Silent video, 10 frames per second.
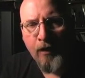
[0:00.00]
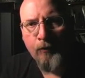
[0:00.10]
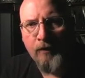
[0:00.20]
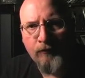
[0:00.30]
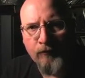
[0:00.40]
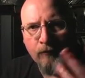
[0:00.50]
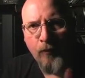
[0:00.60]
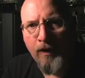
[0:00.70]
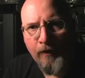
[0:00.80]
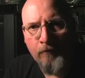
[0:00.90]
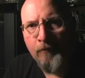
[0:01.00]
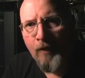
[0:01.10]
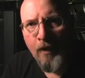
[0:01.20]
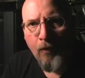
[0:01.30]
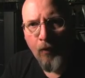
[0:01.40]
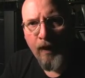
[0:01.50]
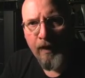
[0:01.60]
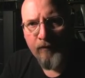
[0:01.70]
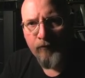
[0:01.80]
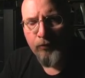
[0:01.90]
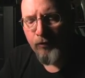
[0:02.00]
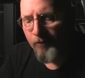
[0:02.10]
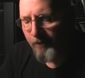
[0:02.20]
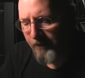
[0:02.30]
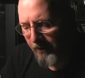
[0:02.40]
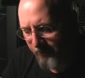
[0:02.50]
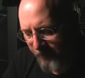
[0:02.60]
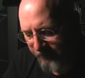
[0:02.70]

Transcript: are reasons why they why I haven't put them up yet, but